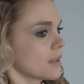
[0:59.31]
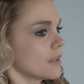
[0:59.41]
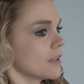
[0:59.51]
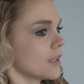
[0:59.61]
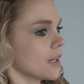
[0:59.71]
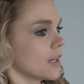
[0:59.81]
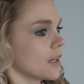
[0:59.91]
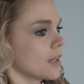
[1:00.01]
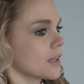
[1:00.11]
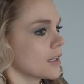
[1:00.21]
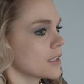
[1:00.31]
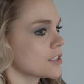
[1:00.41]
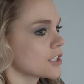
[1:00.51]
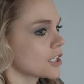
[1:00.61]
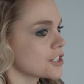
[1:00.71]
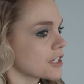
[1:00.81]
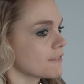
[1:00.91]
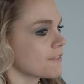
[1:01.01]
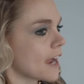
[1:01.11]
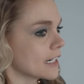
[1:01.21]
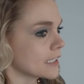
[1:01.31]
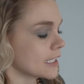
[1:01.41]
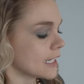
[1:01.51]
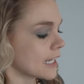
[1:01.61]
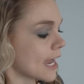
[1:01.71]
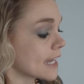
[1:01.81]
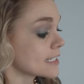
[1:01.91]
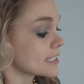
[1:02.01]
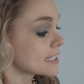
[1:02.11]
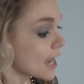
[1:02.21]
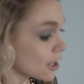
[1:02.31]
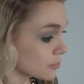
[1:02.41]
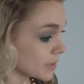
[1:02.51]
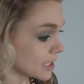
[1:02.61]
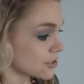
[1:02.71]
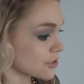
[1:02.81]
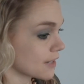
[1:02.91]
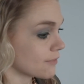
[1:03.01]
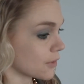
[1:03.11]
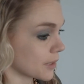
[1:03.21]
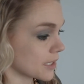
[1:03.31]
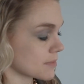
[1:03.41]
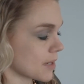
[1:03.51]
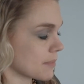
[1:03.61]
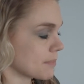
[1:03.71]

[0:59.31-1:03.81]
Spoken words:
The surgeon finally had to tell me straightforward, because my